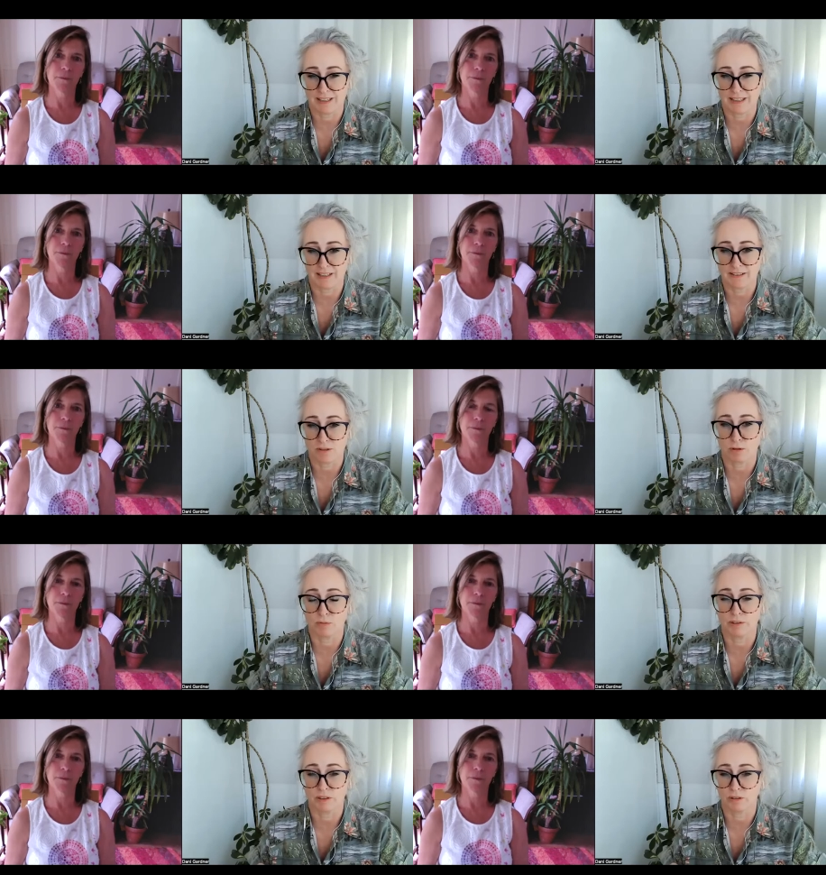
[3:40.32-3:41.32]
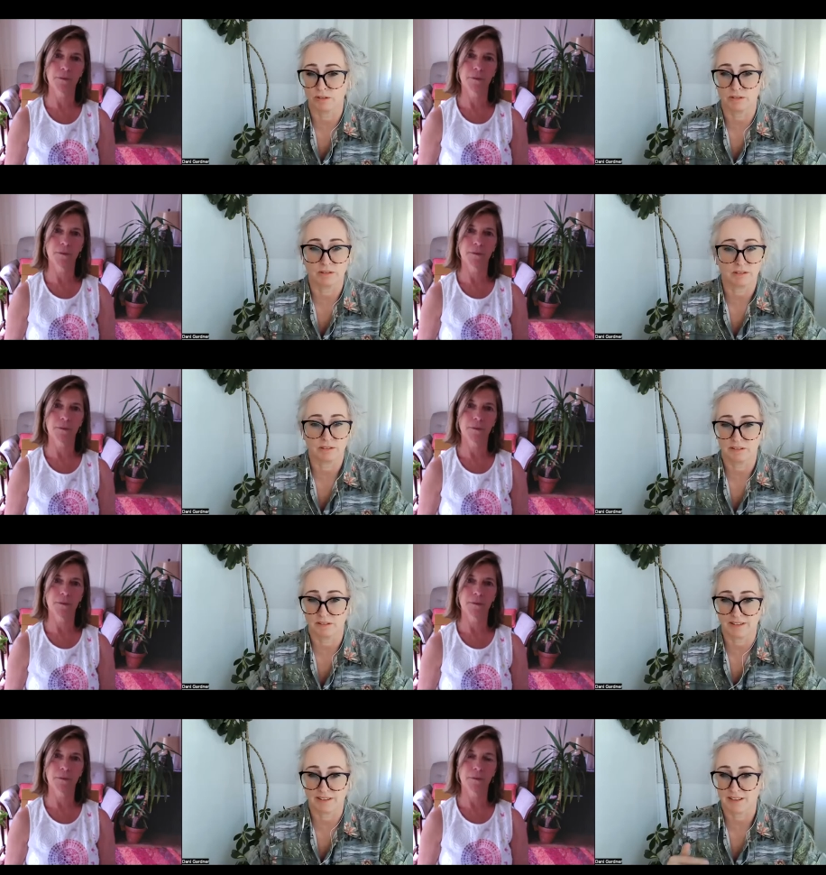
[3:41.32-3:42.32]
Speaker 1: ideas, or were you,
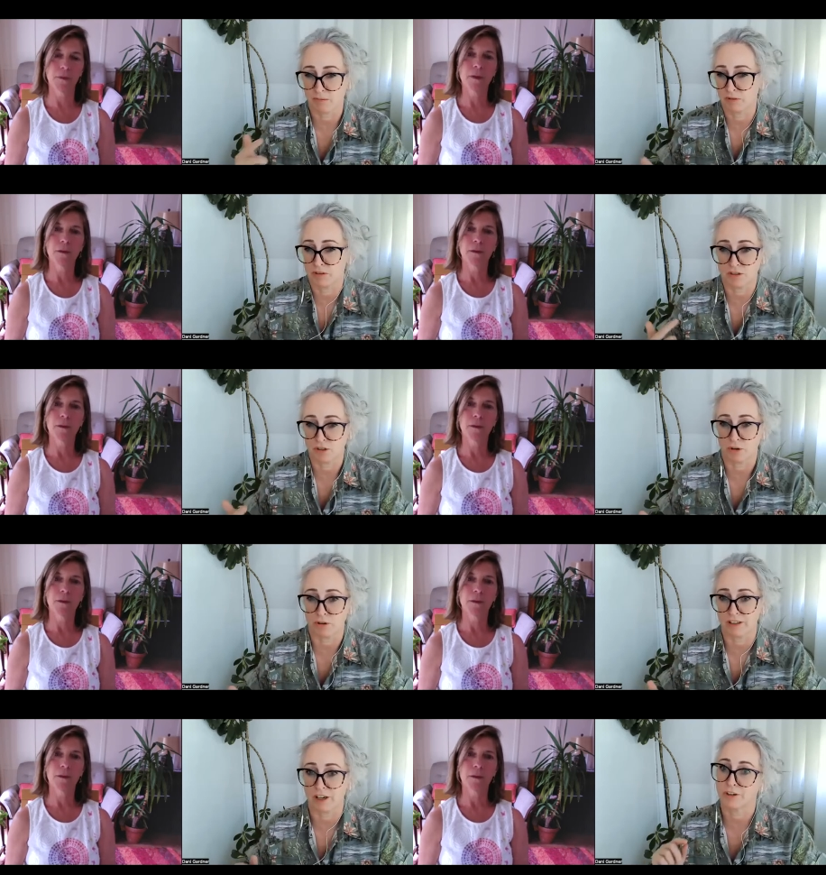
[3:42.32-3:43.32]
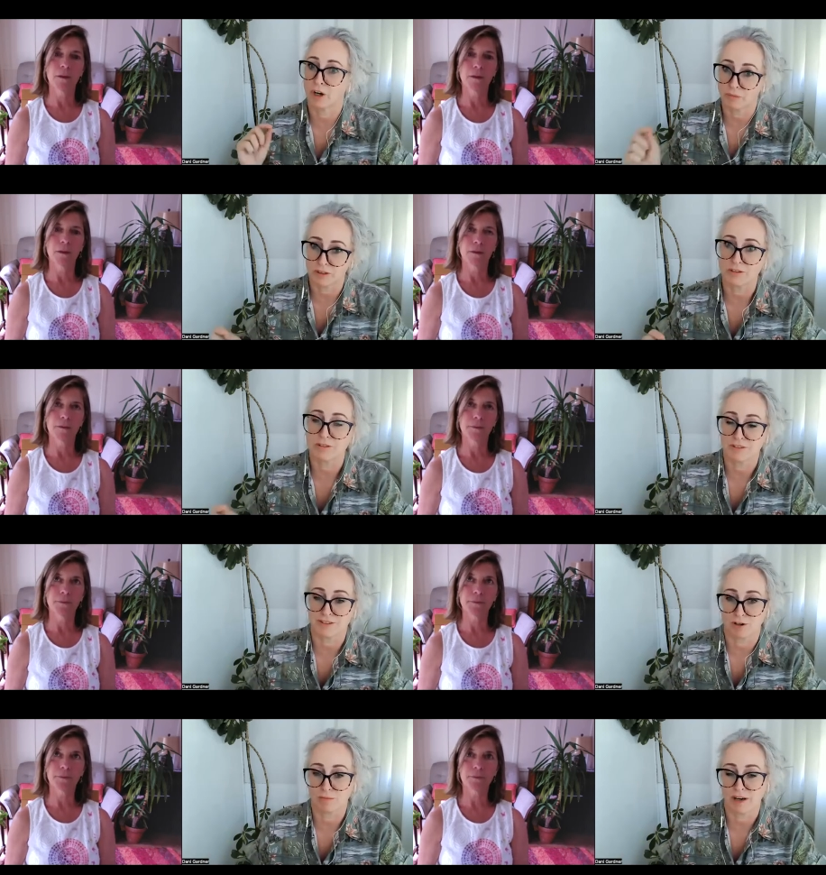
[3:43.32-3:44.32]
as I said, did you already go? No, I'm going to do the
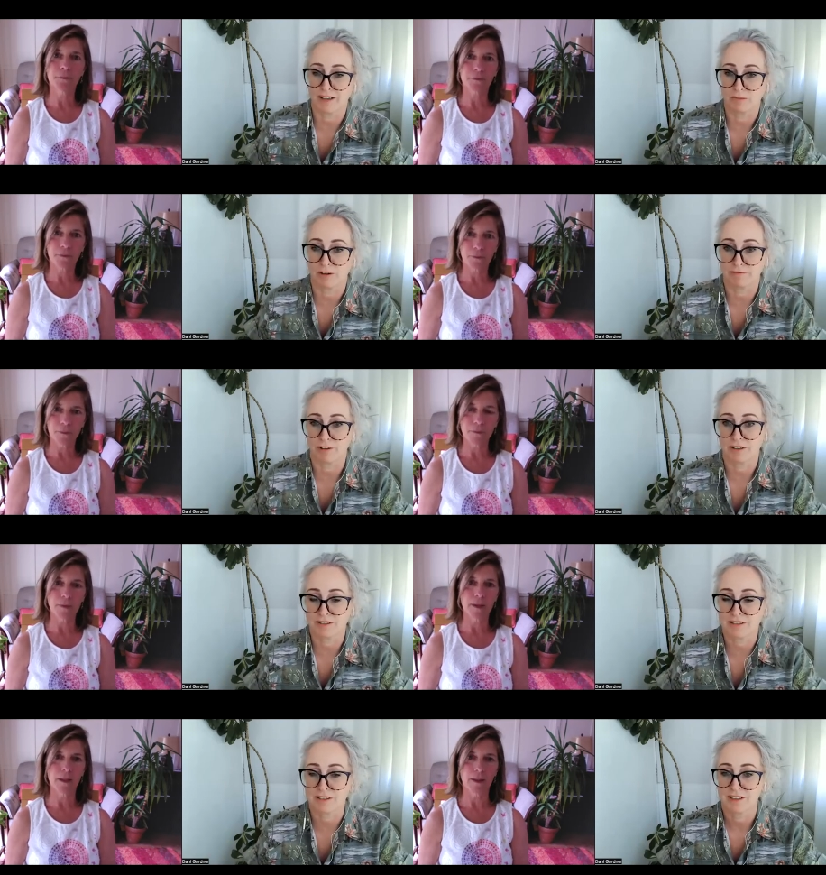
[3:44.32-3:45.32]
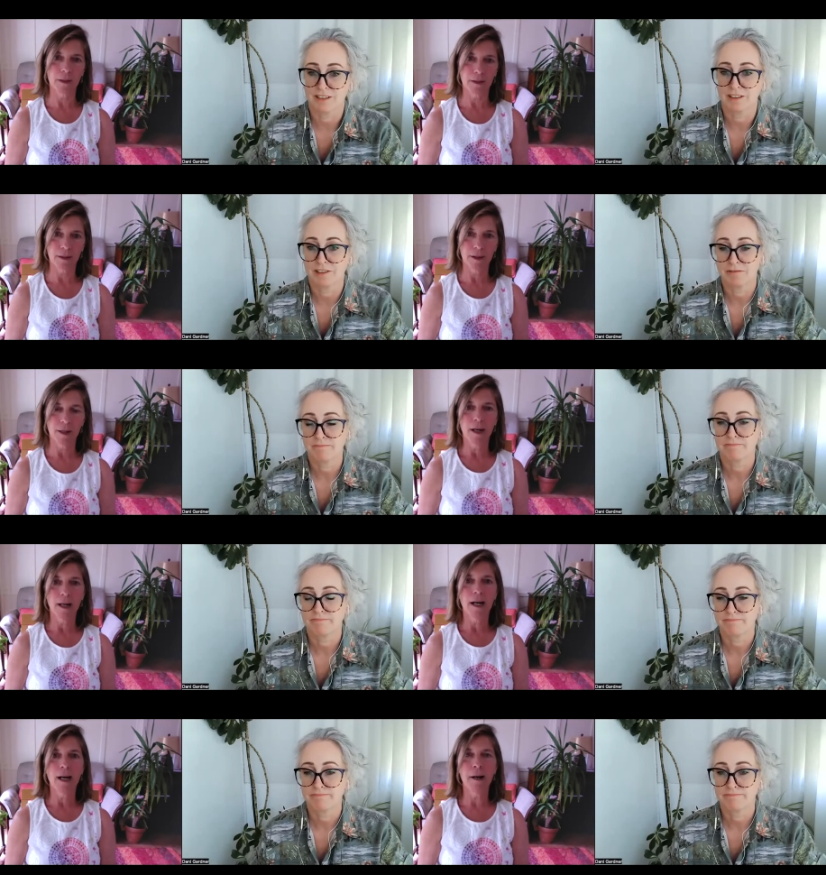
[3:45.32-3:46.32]
soul branding one first.
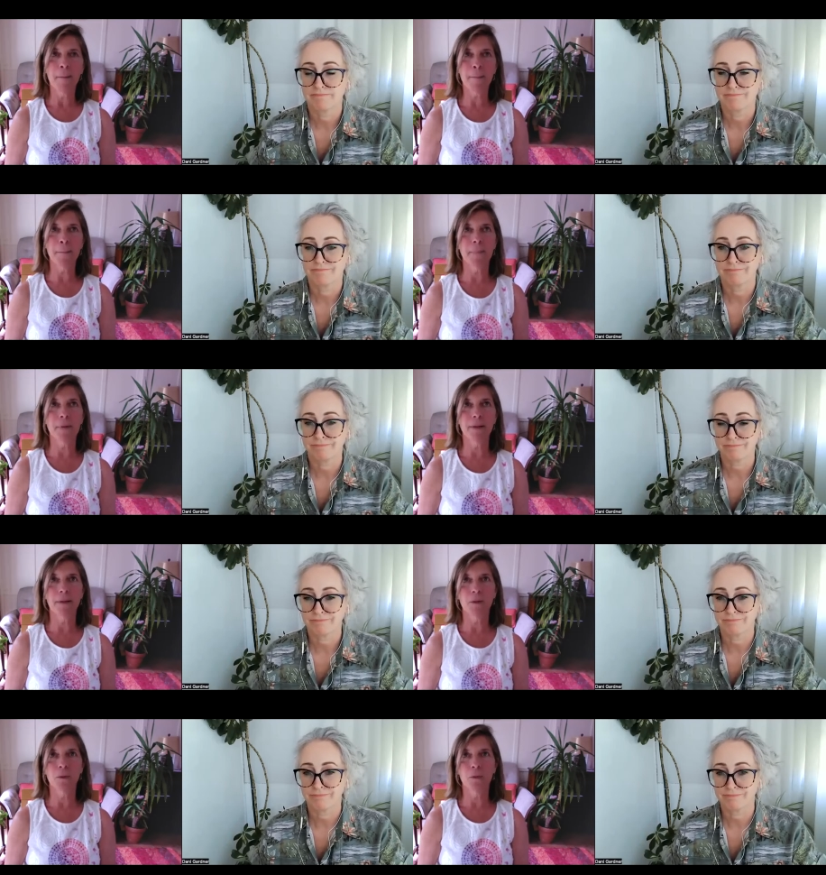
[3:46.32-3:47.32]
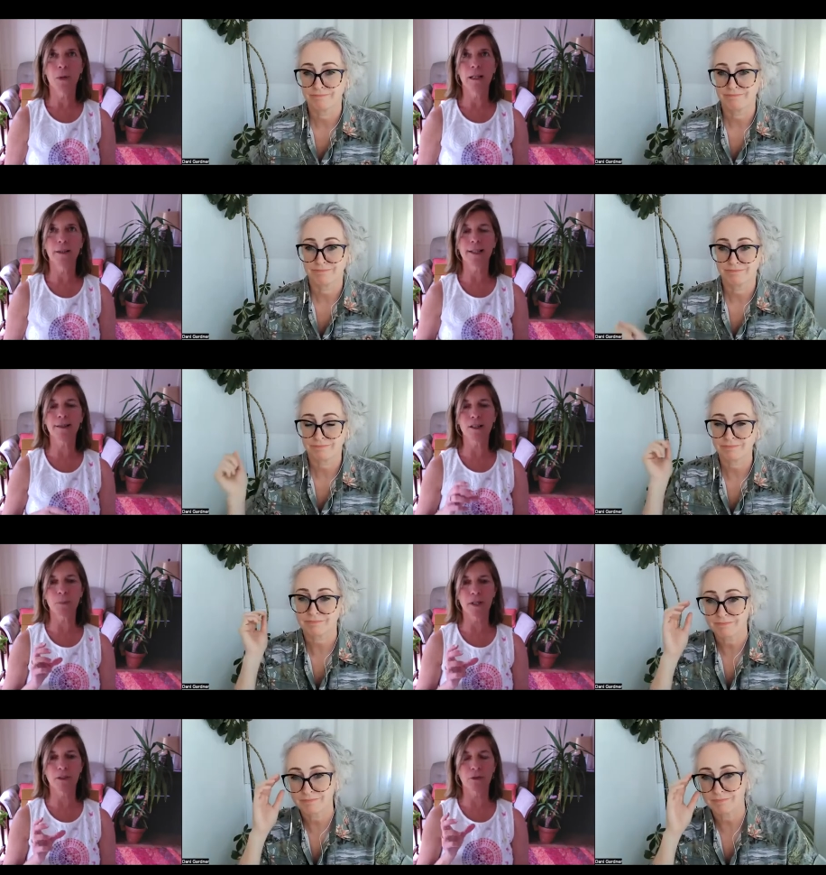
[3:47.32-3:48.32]
Speaker 2: Um, well, this is
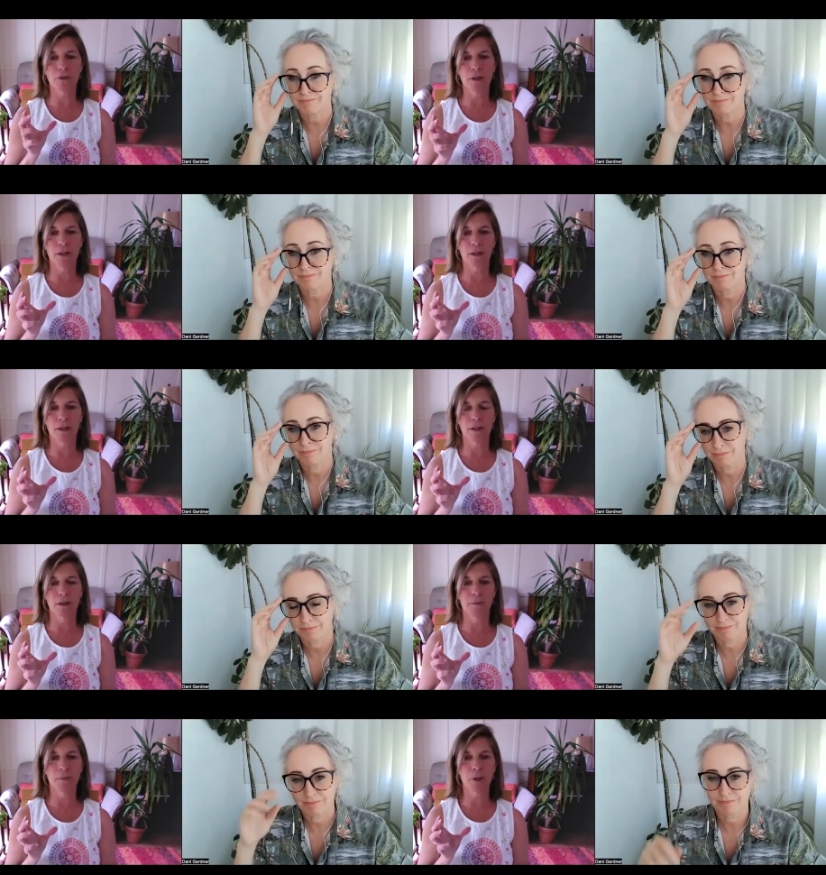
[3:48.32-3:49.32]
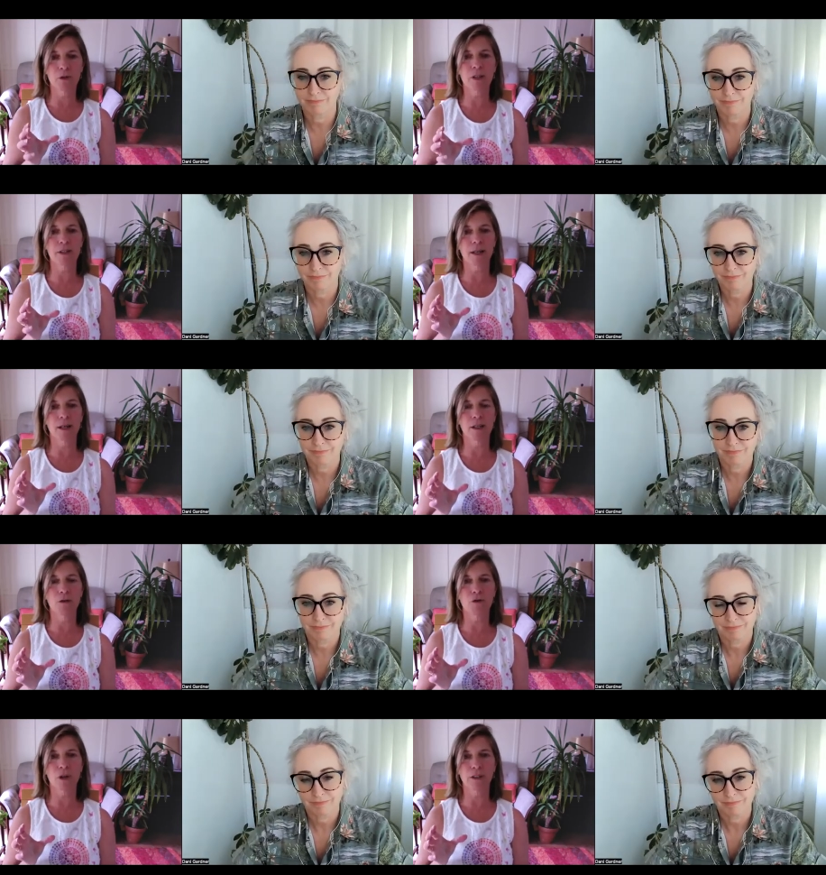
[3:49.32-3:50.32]
part of the uh, process I
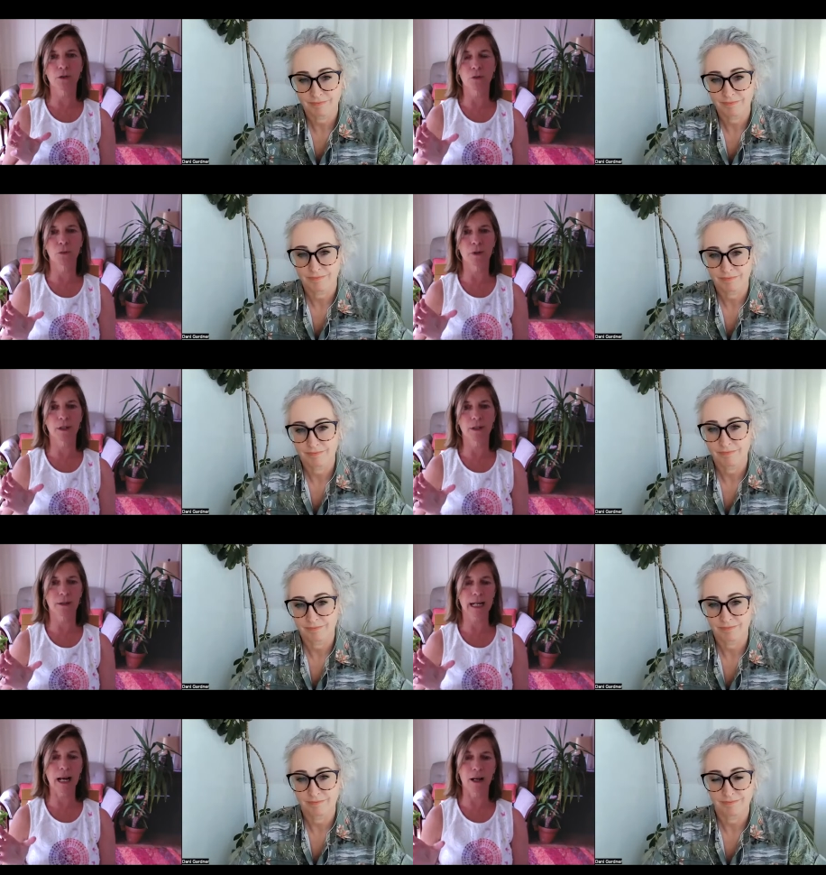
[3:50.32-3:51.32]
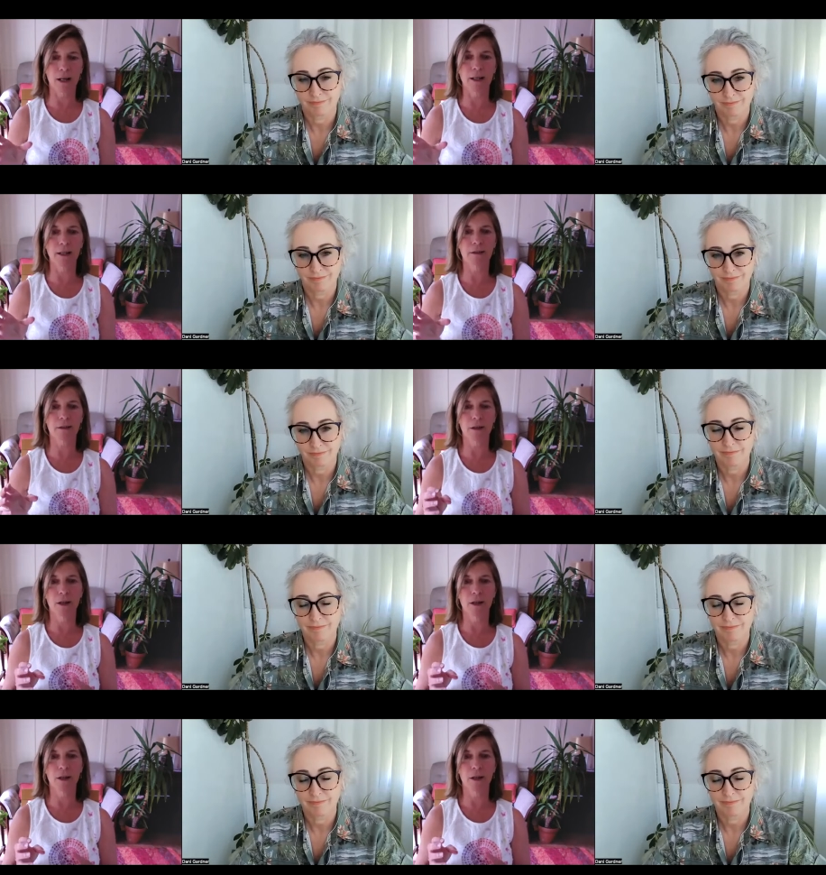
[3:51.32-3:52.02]
usually do with clients.